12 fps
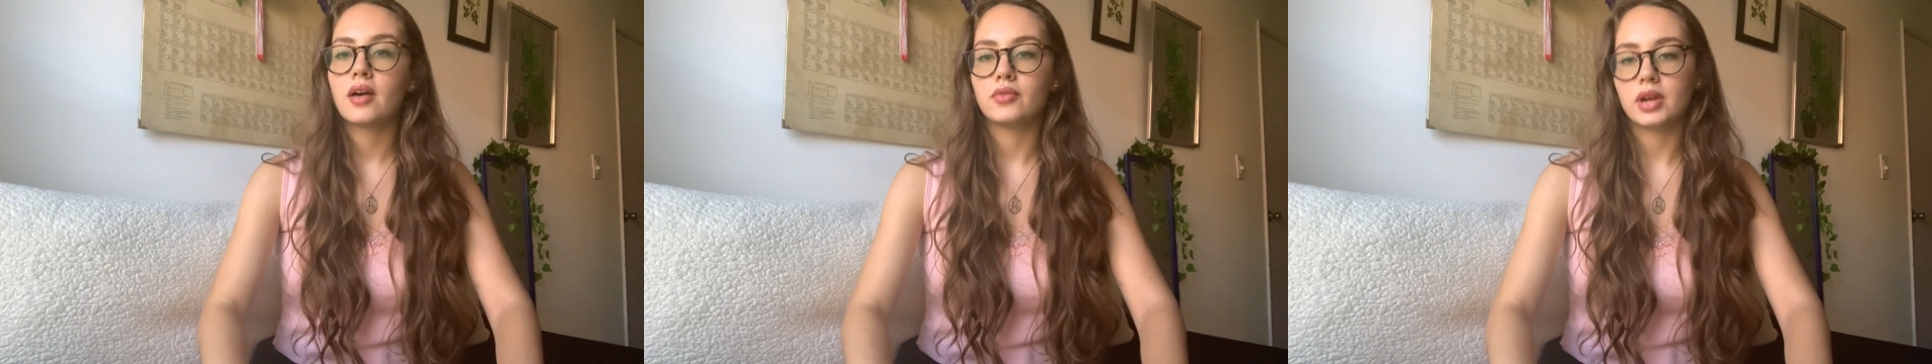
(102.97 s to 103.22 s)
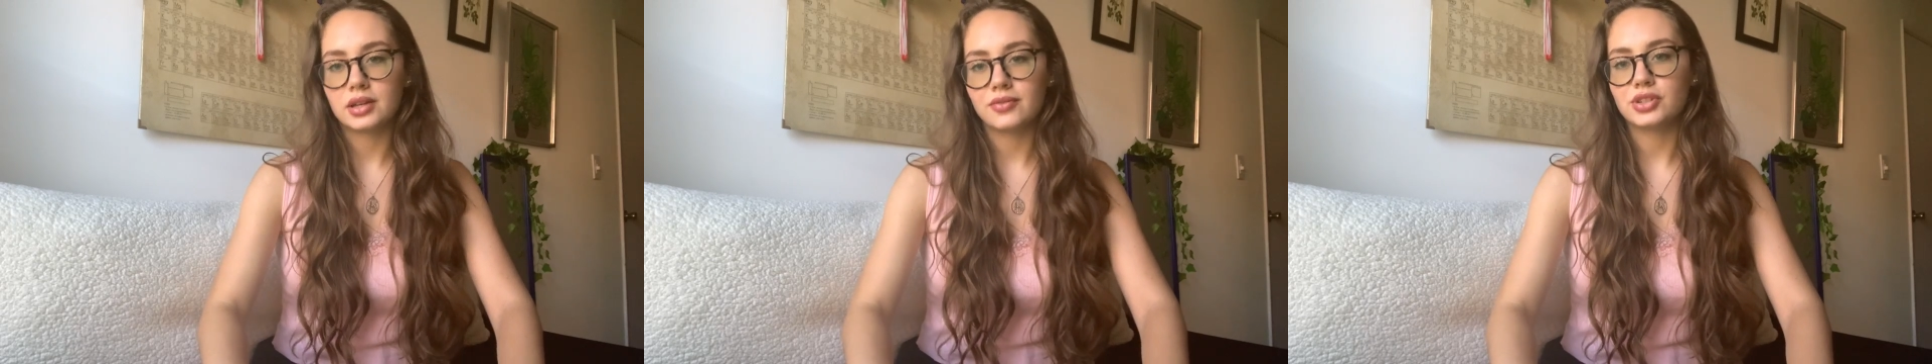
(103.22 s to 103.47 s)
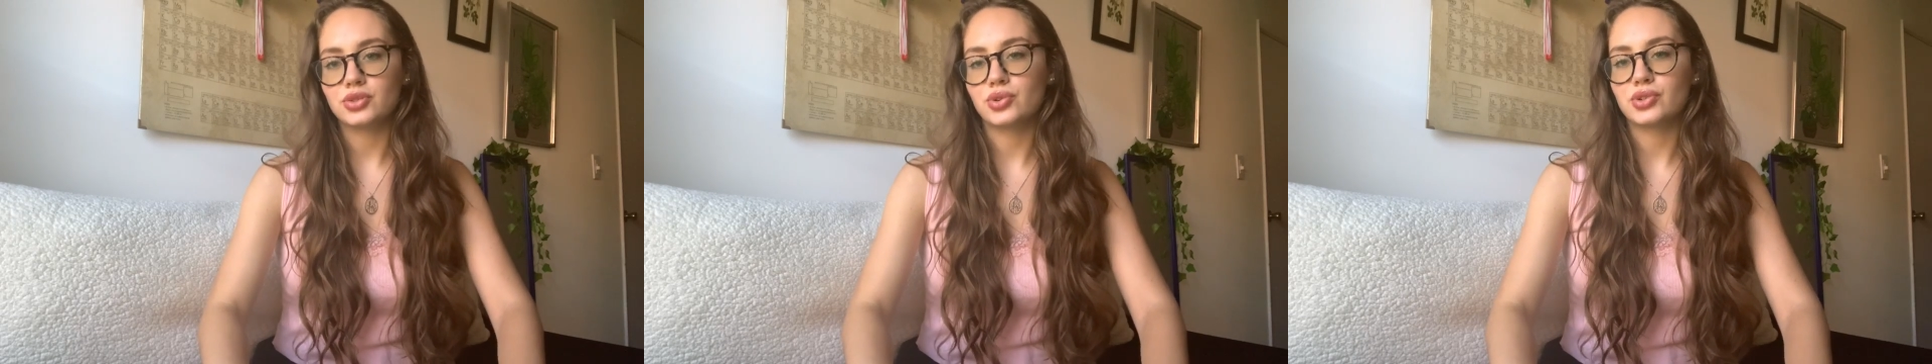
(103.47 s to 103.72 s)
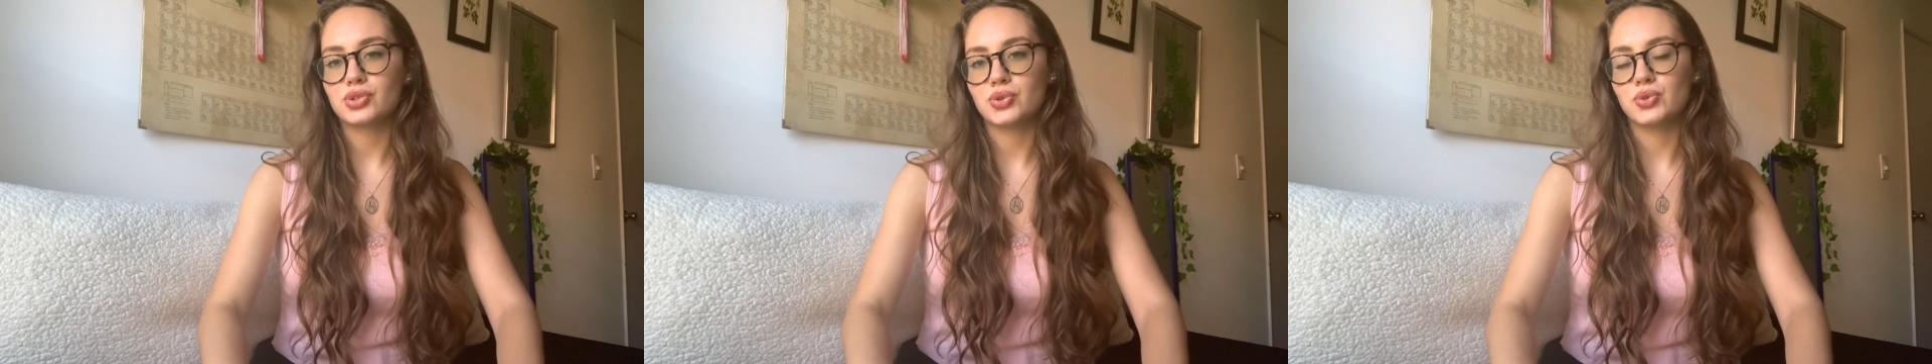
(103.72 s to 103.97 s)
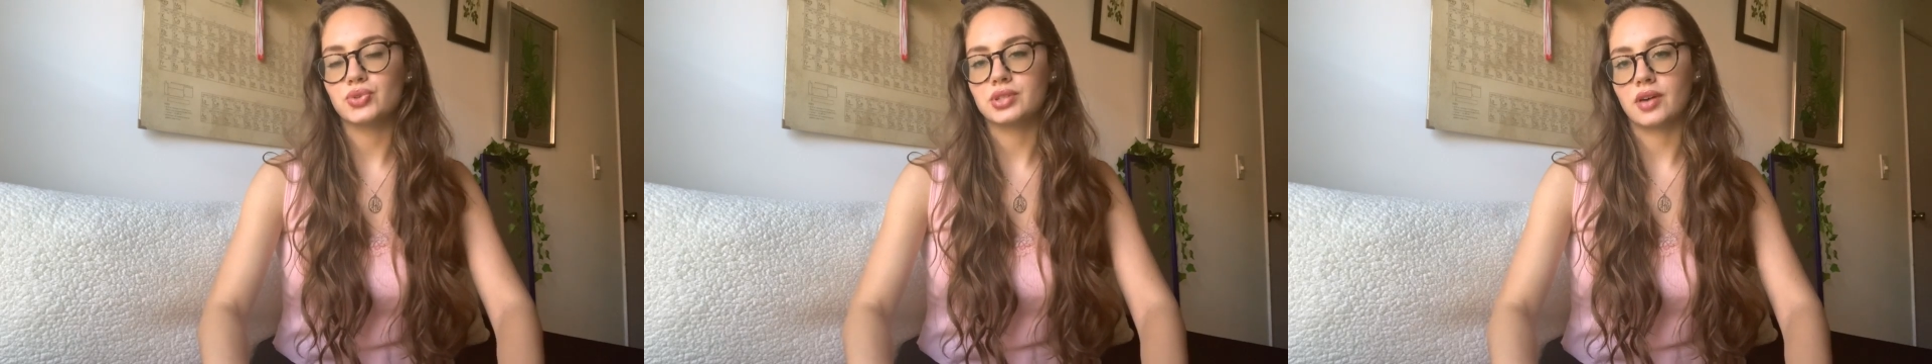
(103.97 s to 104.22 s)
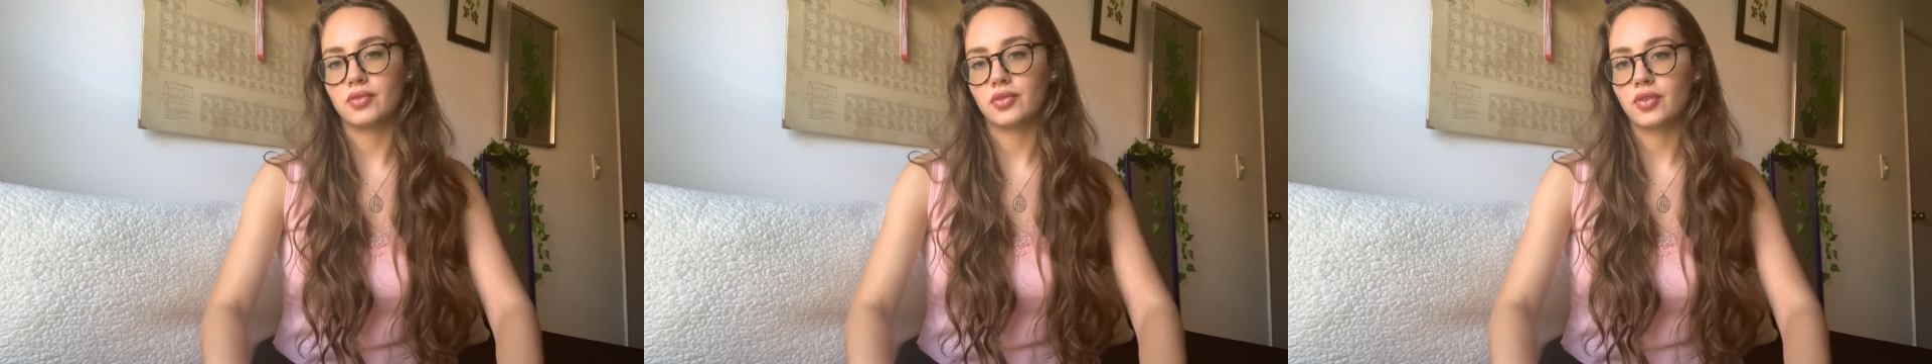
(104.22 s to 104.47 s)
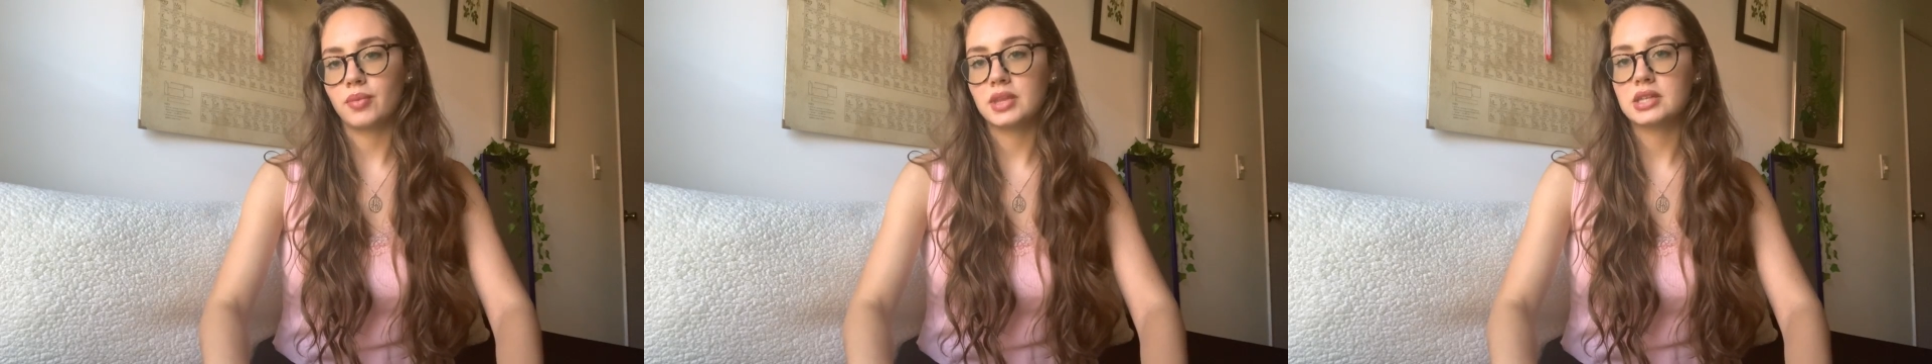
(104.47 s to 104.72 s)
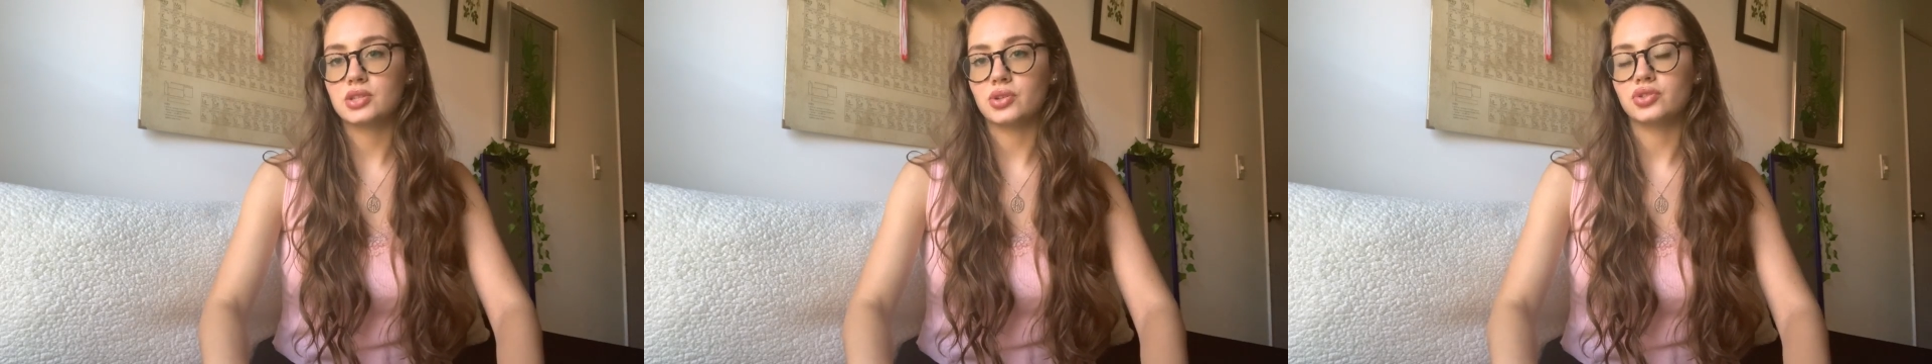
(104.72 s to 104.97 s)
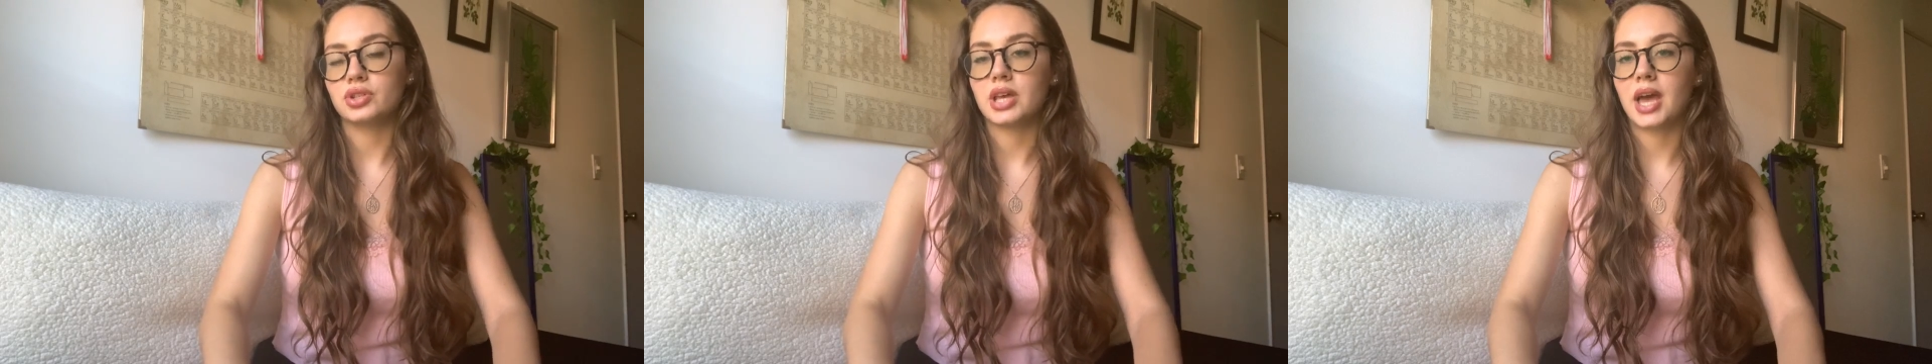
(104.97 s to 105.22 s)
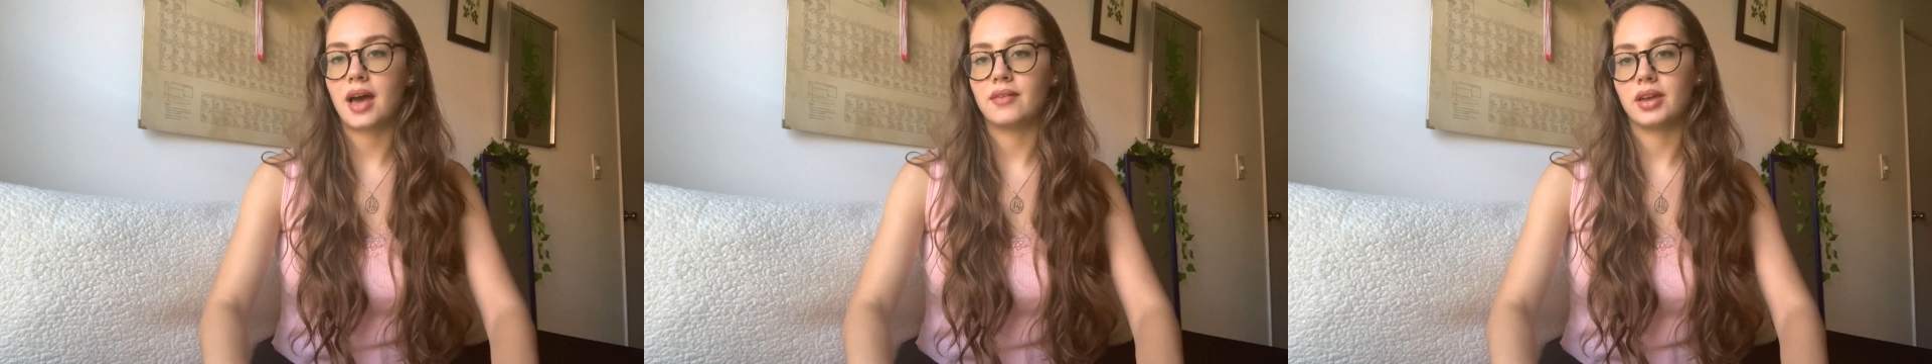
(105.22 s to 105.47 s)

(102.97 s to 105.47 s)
Individuals who suffer from this usually have